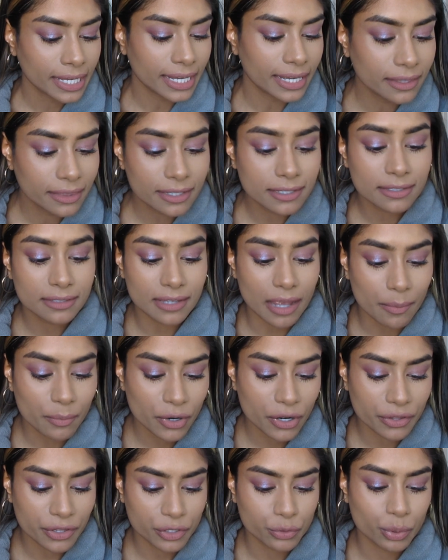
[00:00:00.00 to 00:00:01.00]
In the
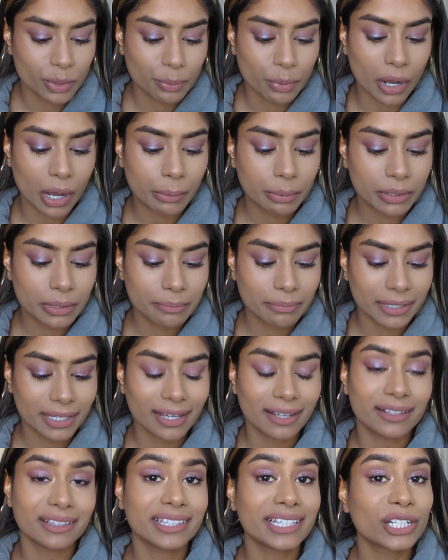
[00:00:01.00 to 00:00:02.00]
summer, this would probably be
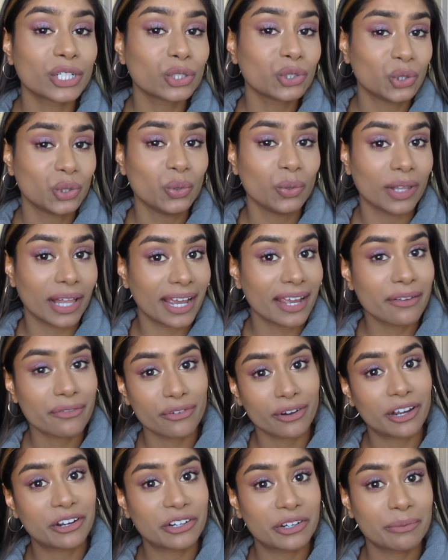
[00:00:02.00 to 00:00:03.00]
a little too light
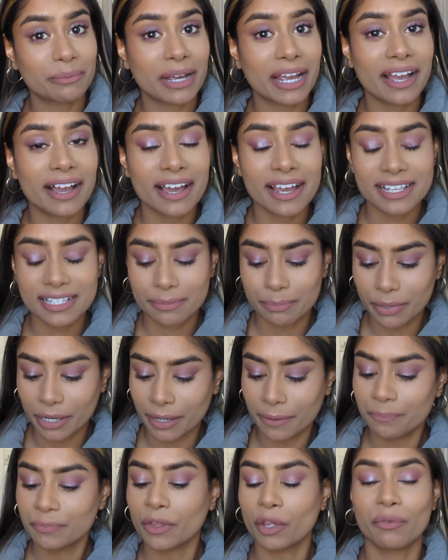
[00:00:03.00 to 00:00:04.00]
for under my eyes,
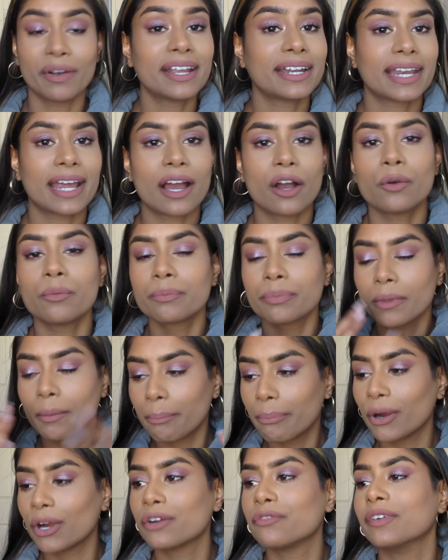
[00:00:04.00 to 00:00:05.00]
but right now,
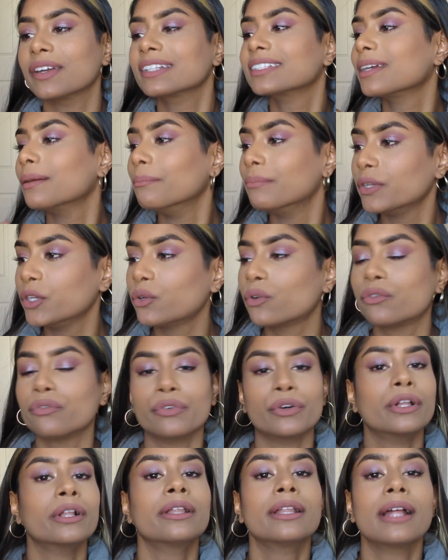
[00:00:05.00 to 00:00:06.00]
perfect, beautiful,